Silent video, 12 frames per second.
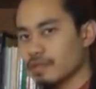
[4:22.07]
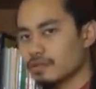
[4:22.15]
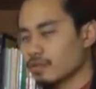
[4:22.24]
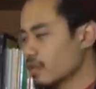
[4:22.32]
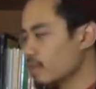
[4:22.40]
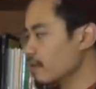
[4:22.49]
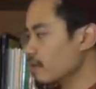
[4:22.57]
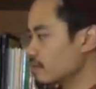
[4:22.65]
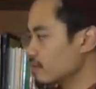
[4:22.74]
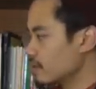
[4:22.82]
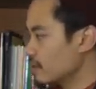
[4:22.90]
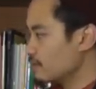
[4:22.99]
So what
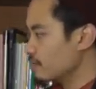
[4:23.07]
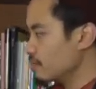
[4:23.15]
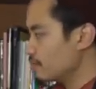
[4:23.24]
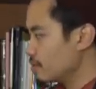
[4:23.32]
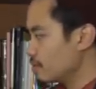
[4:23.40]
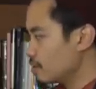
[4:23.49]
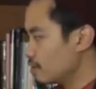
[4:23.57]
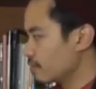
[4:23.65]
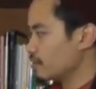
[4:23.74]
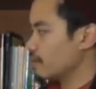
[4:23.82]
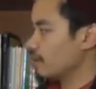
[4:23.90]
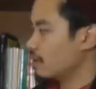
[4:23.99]
about the name of
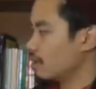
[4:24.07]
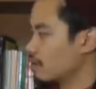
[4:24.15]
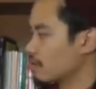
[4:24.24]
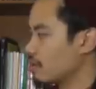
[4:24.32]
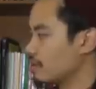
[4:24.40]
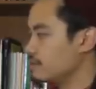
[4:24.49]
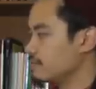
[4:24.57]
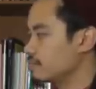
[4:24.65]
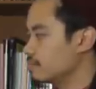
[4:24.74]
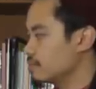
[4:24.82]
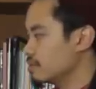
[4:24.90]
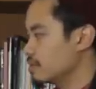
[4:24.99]
Allah, Ar-Rahim?